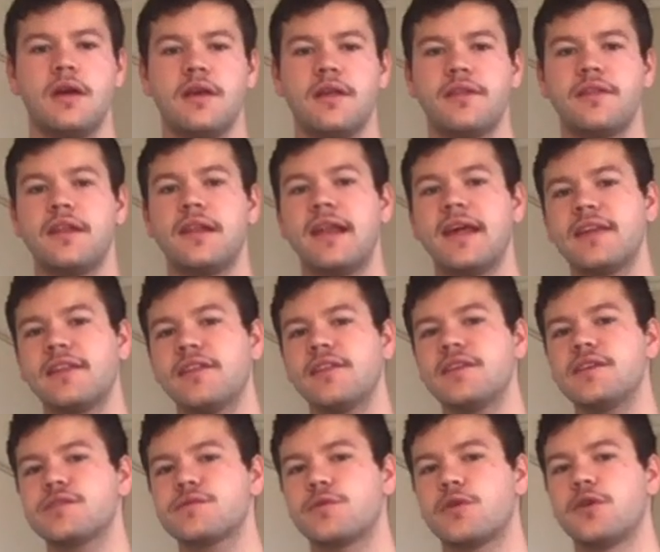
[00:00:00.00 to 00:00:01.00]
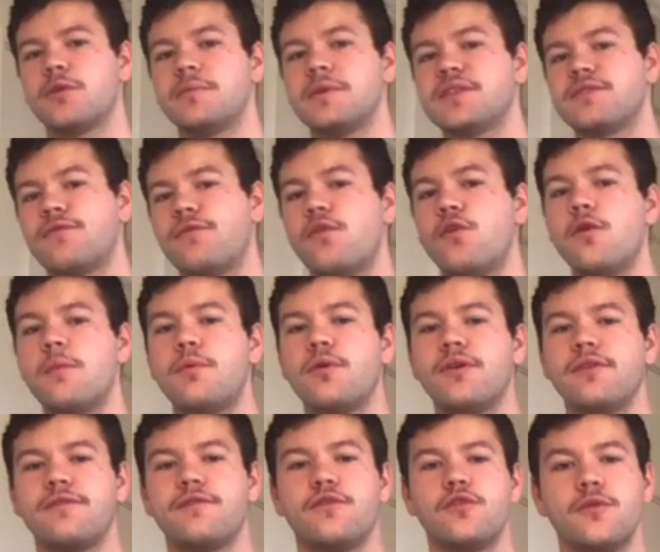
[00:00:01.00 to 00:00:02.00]
The length of this room is
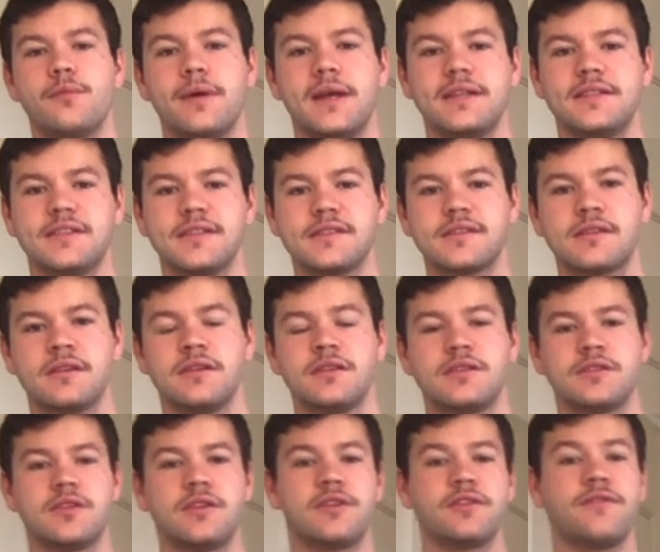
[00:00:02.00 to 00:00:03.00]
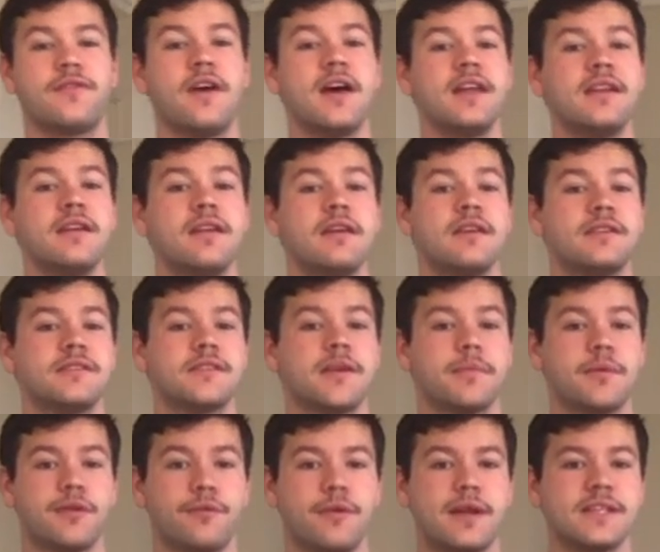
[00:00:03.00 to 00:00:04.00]
4.4 meters. So to find some
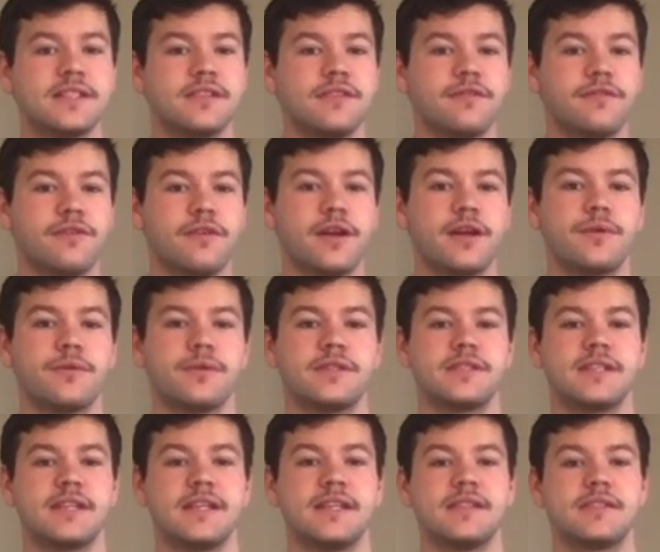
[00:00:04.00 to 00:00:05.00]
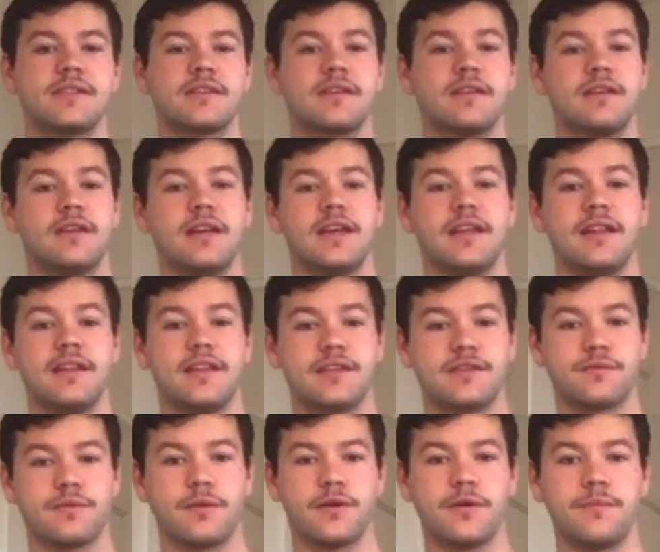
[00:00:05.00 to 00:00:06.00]
of the resonant frequencies in this
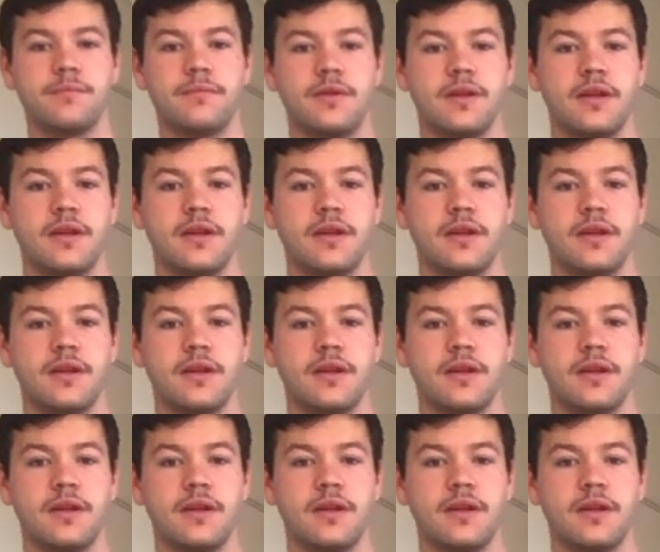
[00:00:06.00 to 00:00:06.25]
room